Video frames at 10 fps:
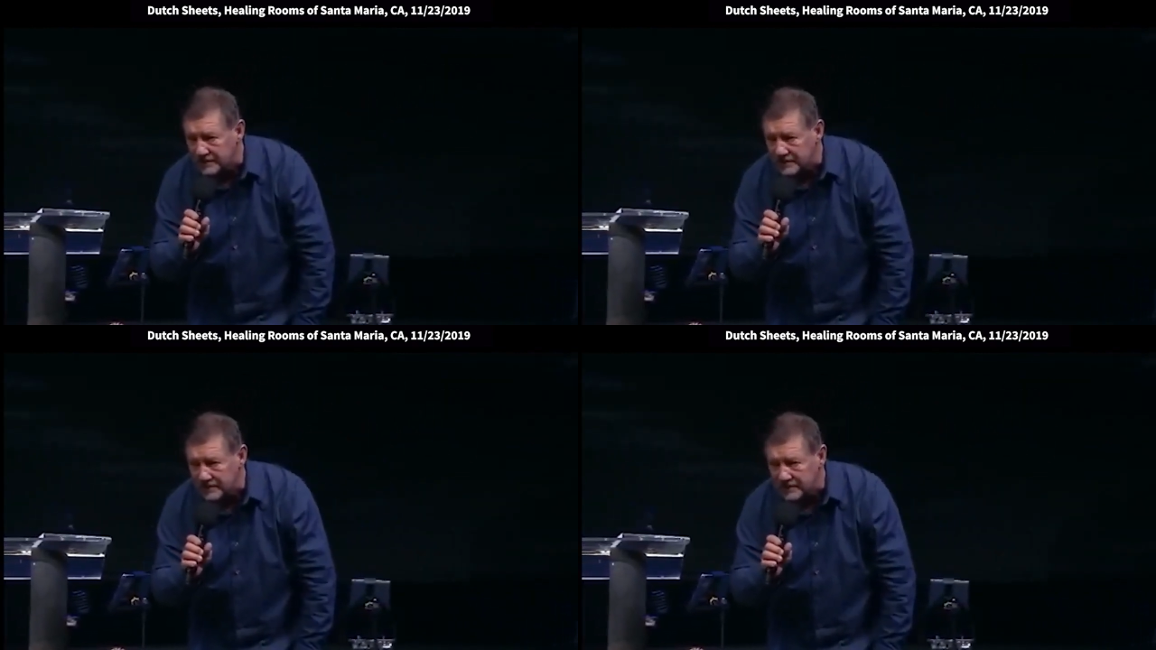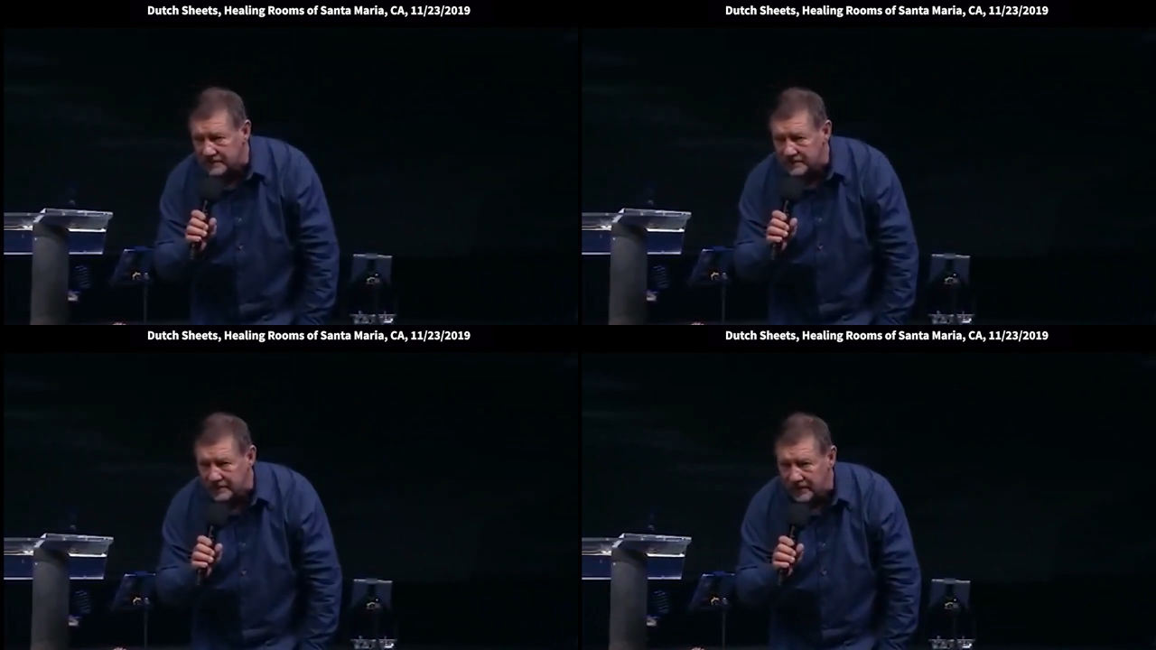
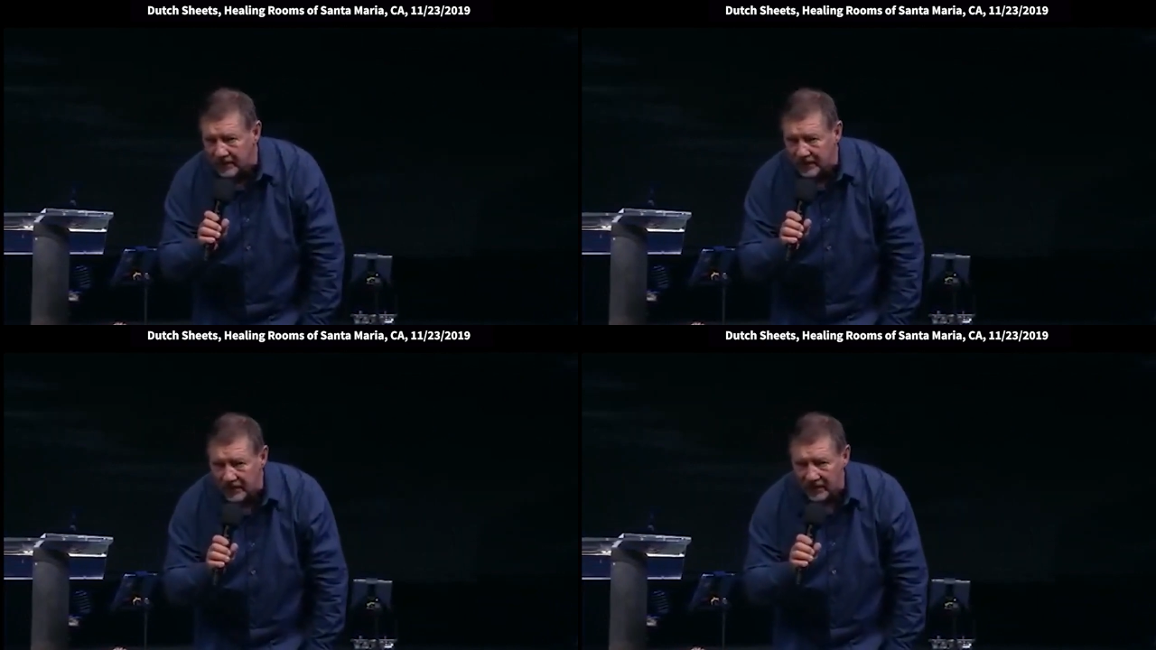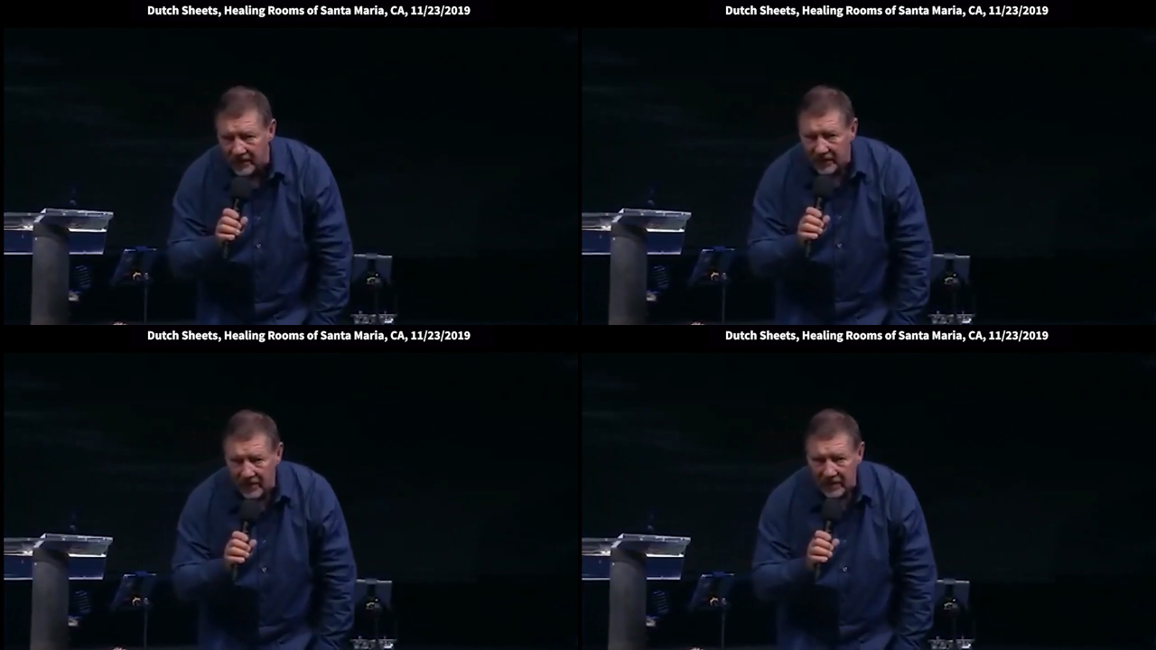
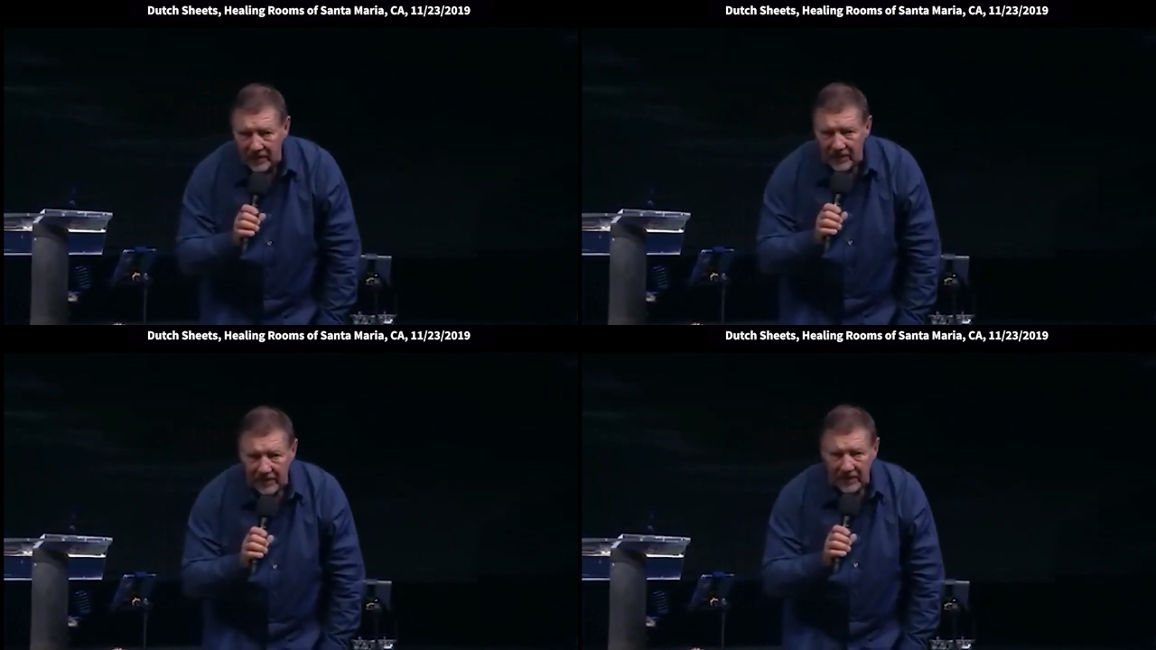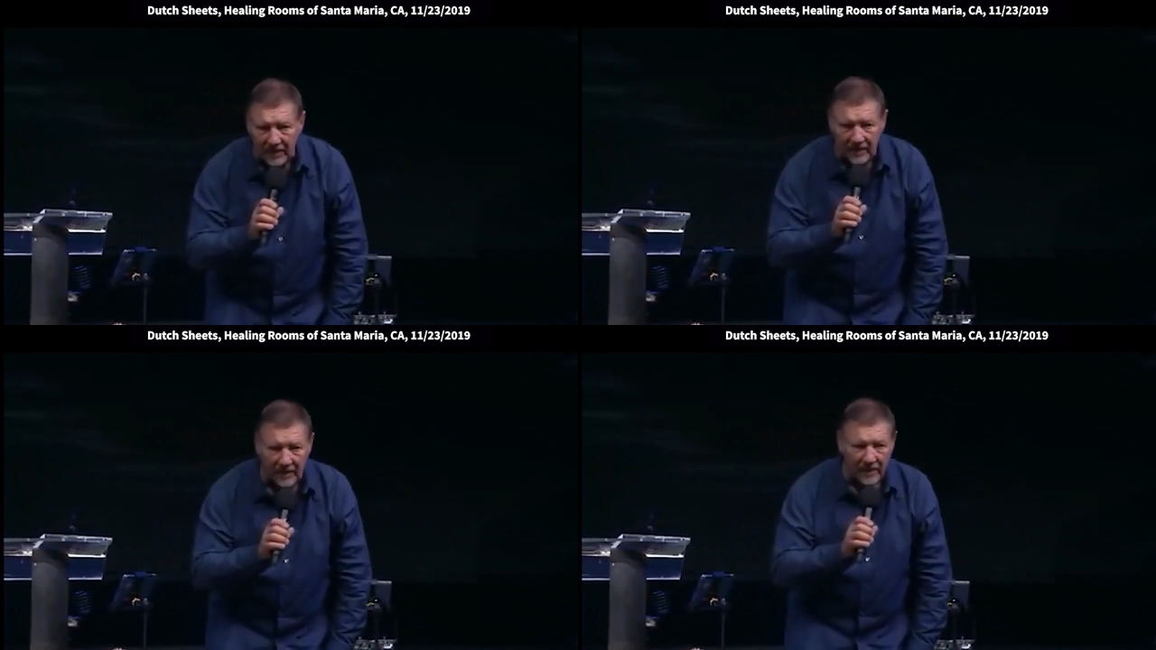
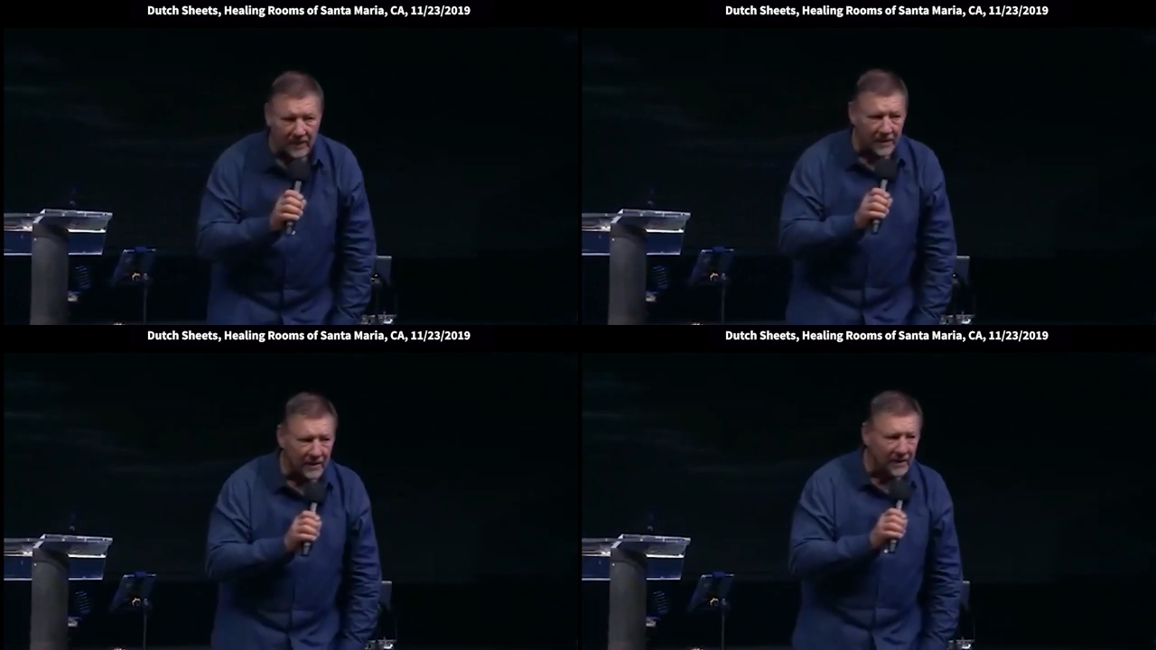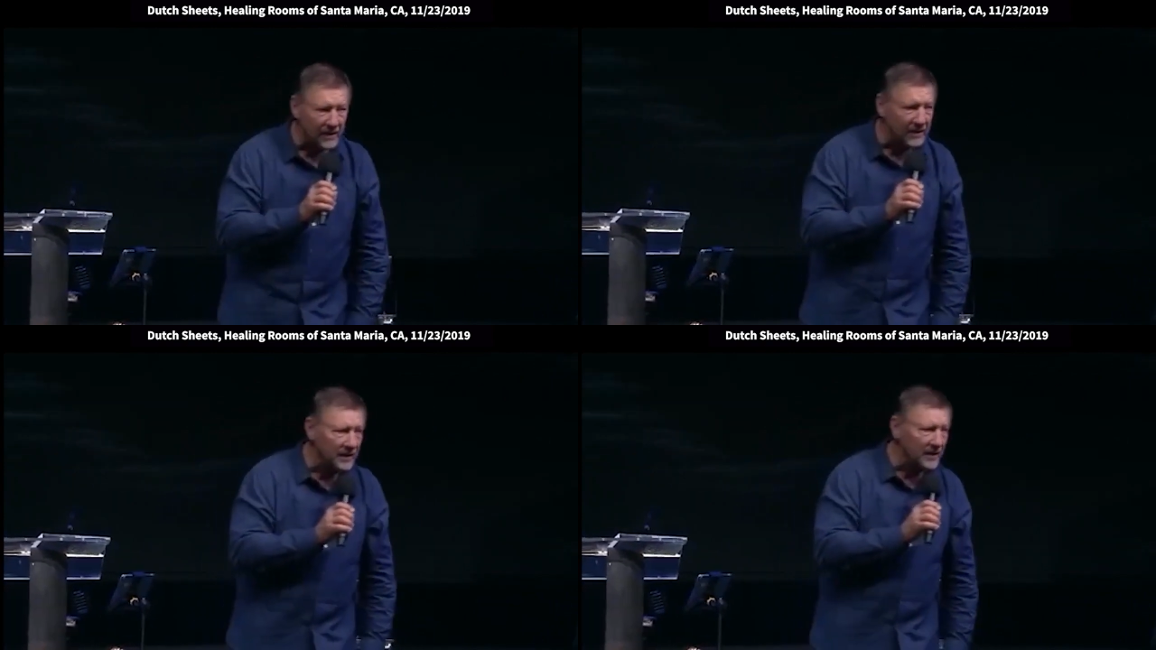
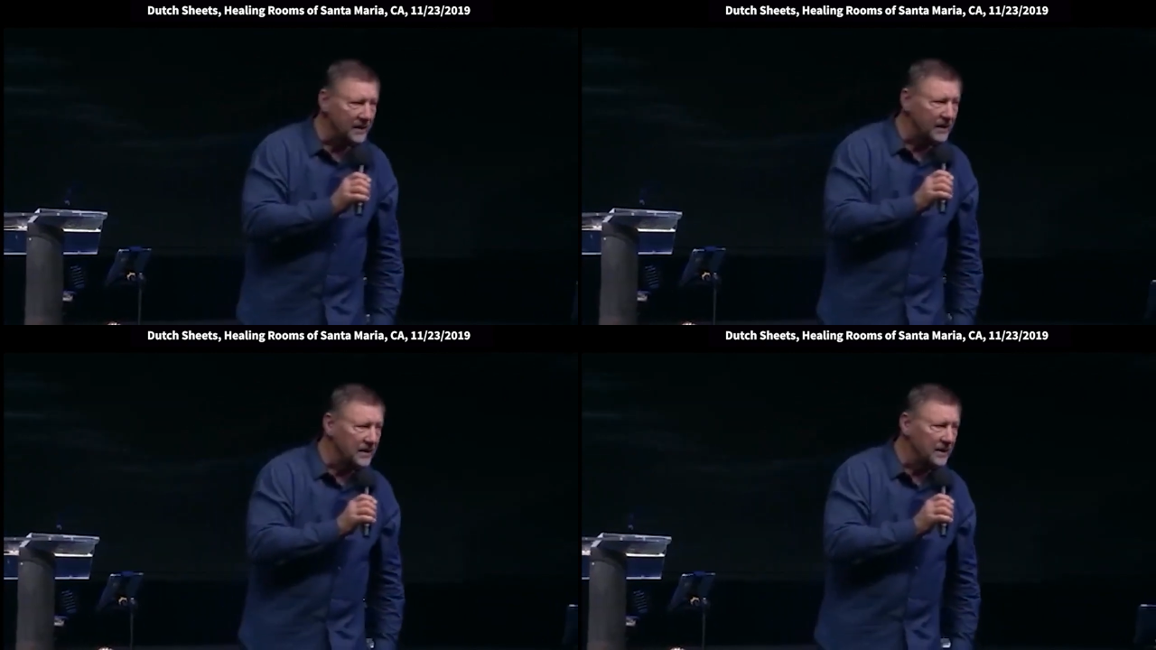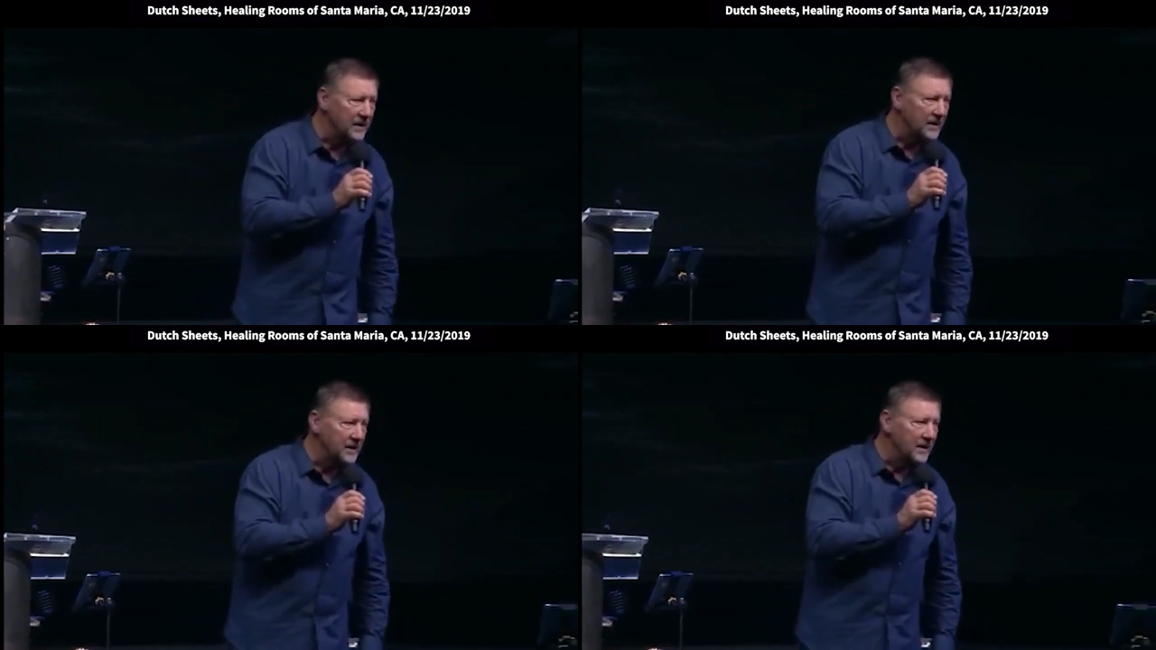
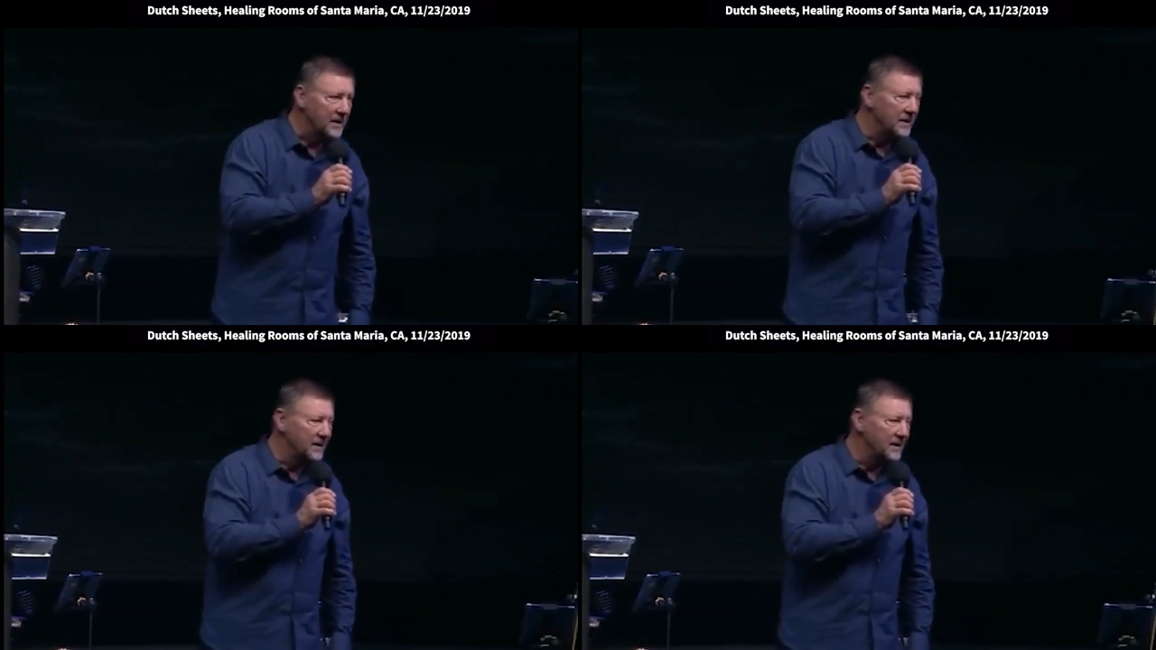(silence)